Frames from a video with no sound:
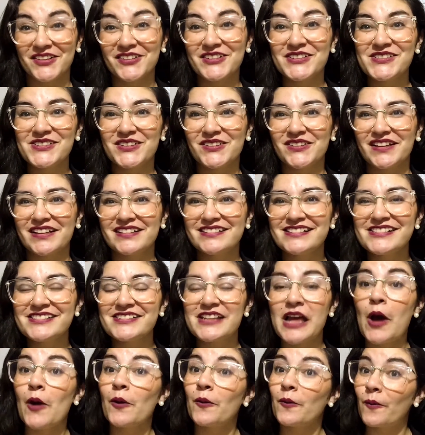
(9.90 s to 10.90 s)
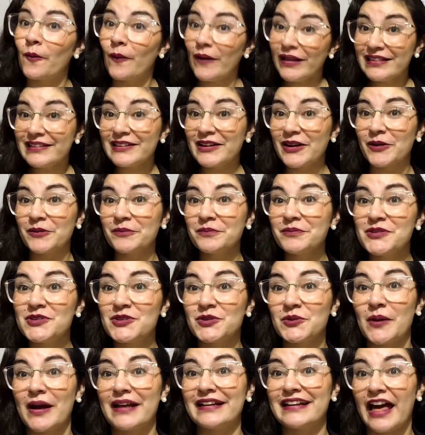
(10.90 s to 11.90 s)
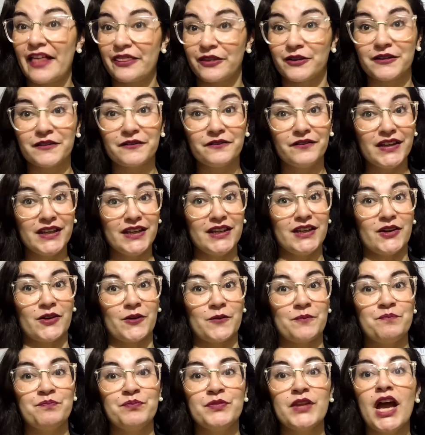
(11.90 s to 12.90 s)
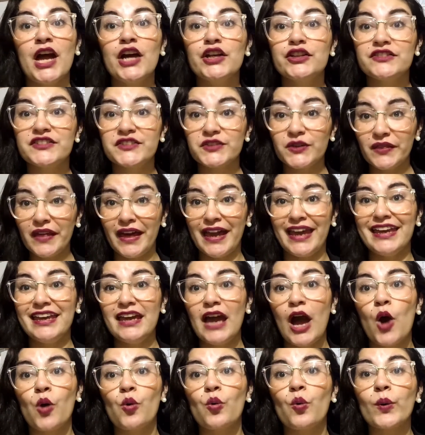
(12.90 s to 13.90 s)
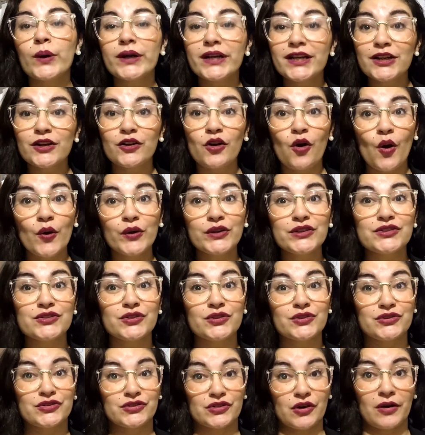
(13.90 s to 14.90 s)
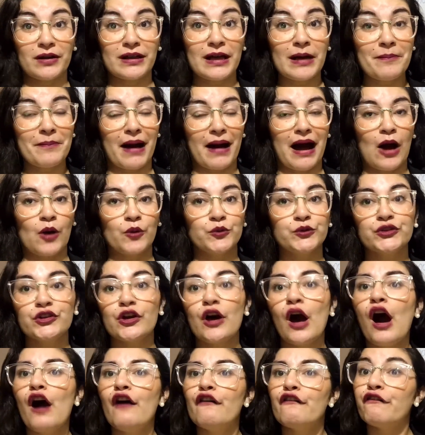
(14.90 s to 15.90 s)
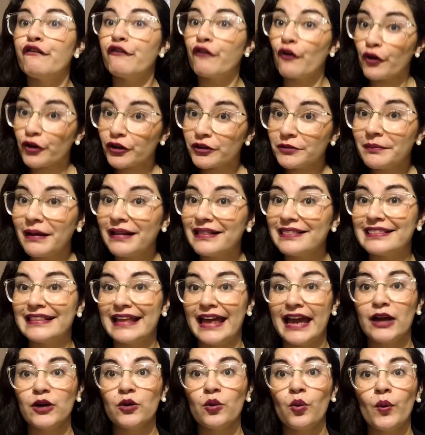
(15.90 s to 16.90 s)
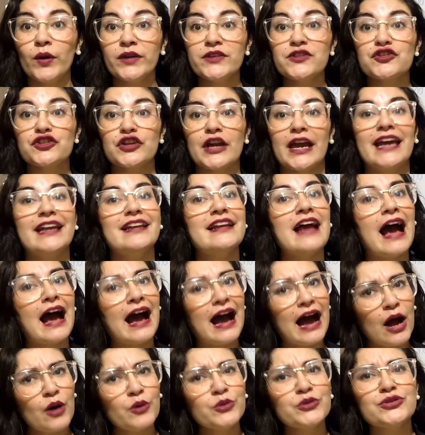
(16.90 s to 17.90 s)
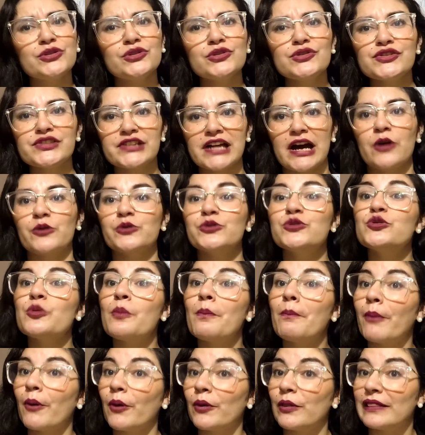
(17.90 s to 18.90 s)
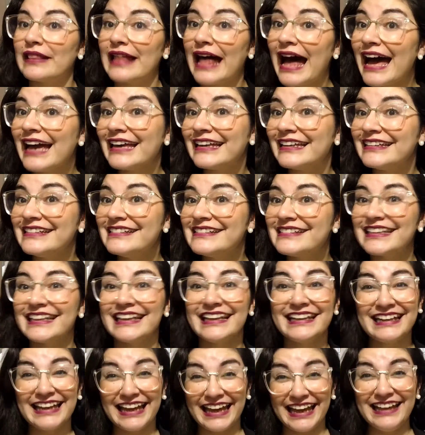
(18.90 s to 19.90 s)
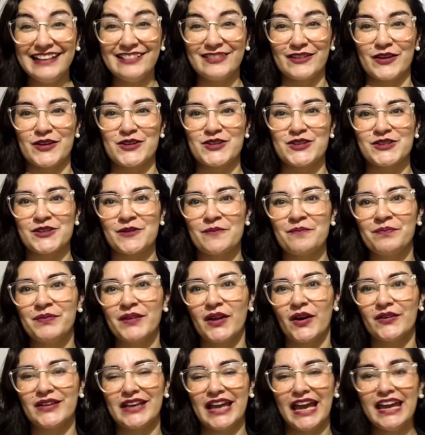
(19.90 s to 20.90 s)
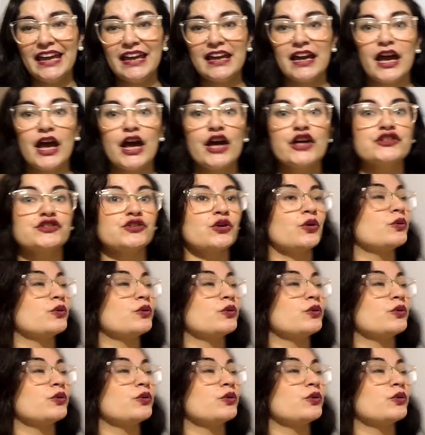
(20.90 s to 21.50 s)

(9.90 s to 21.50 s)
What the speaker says: students, welcome to another video. Today we're going to talk about formal language and how to sound polite in English. Okay, so